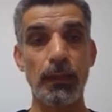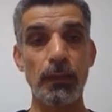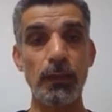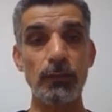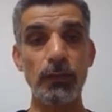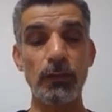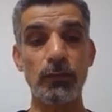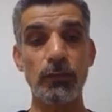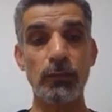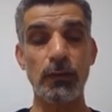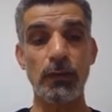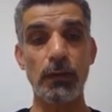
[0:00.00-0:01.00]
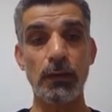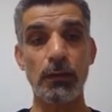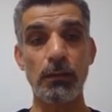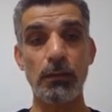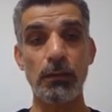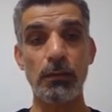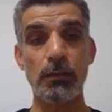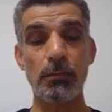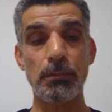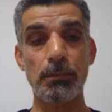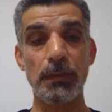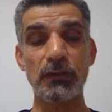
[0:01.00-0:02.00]
This is uh,
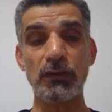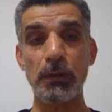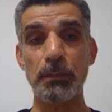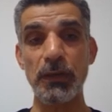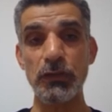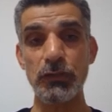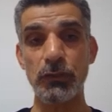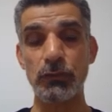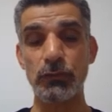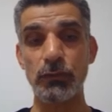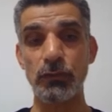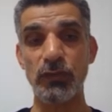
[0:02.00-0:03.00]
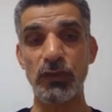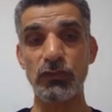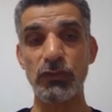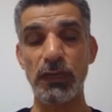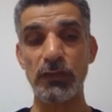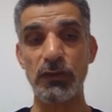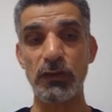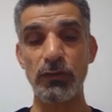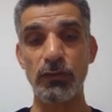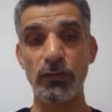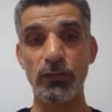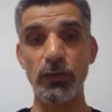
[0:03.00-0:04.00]
better patient ventilator
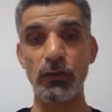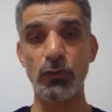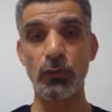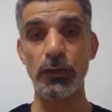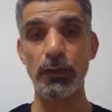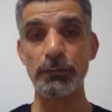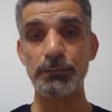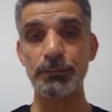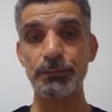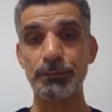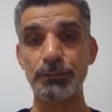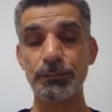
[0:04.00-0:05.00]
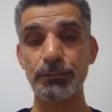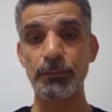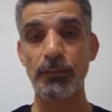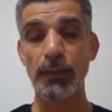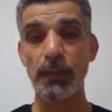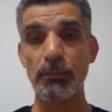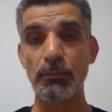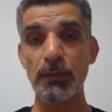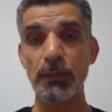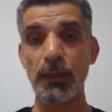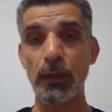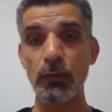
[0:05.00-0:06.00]
synchrony
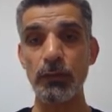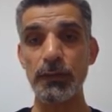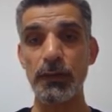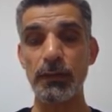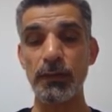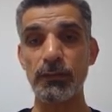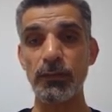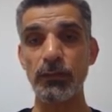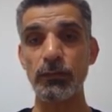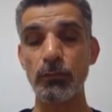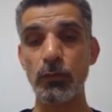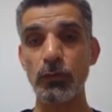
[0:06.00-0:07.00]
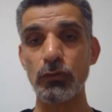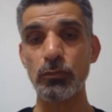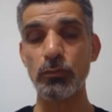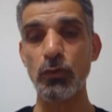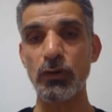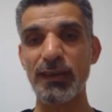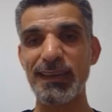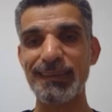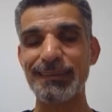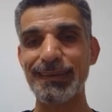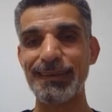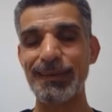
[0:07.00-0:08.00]
but however, this is to more
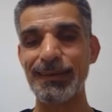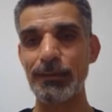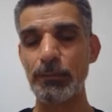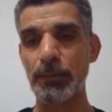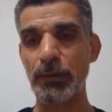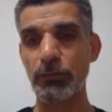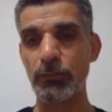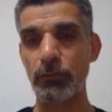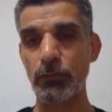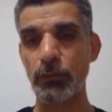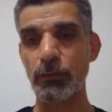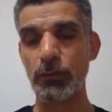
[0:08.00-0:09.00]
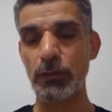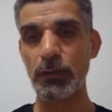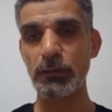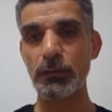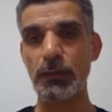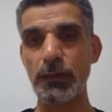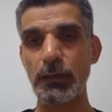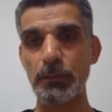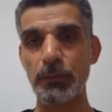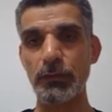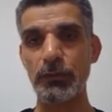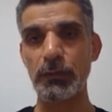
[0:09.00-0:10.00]
critically ill patients. So if you're critically ill
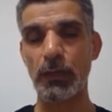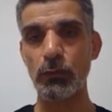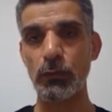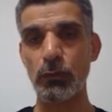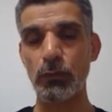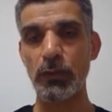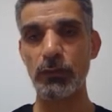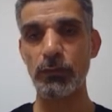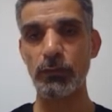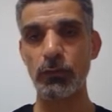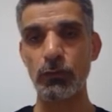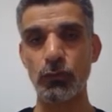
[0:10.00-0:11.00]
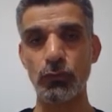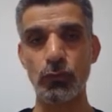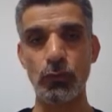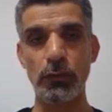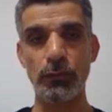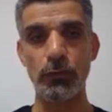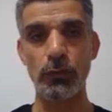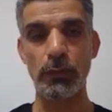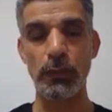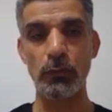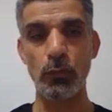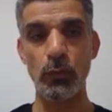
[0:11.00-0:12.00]
patient, I will go with assisted control. If you
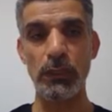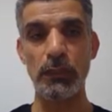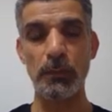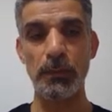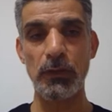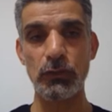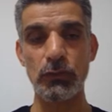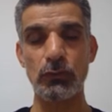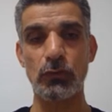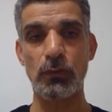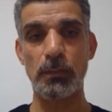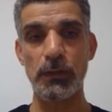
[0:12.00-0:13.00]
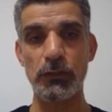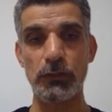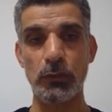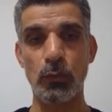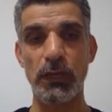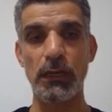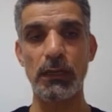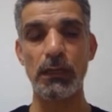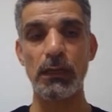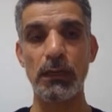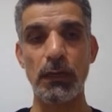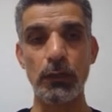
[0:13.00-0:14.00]
want to wean the patient or the patient awake,
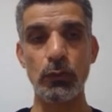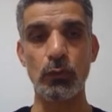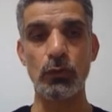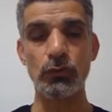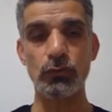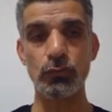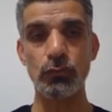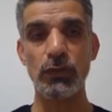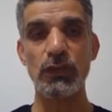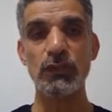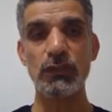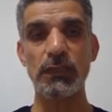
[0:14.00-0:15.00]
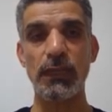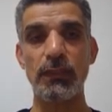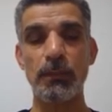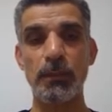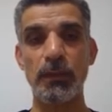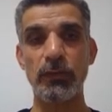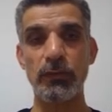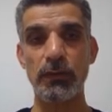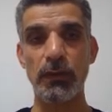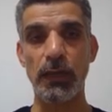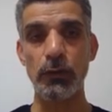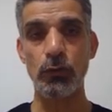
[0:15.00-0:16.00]
I don't want to sedate the
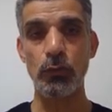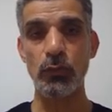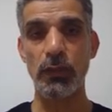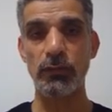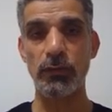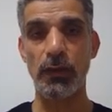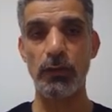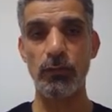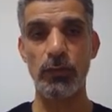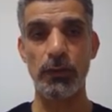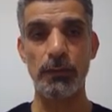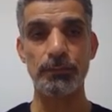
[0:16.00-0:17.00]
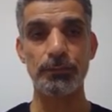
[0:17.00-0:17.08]
patient, I go with SIMV.